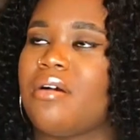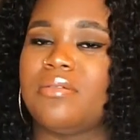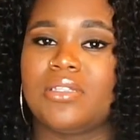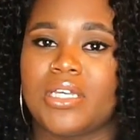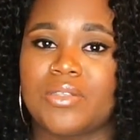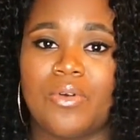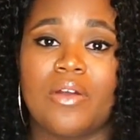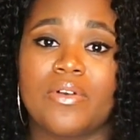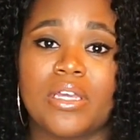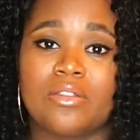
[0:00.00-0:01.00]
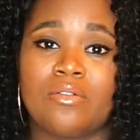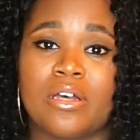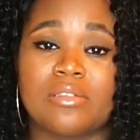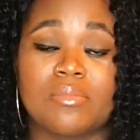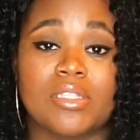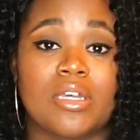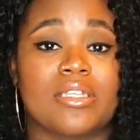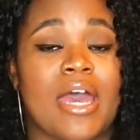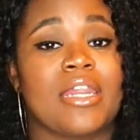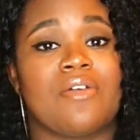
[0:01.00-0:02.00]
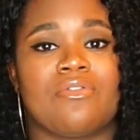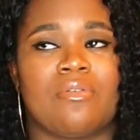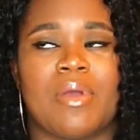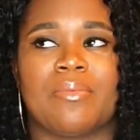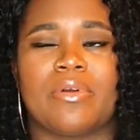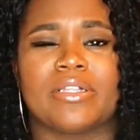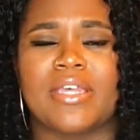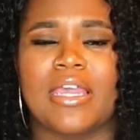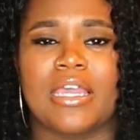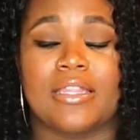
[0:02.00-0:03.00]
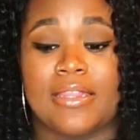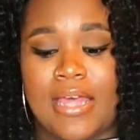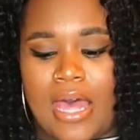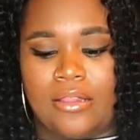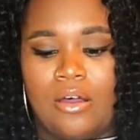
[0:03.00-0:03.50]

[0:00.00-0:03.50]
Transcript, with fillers: probably takes forever to get through customs because I never remember it taking that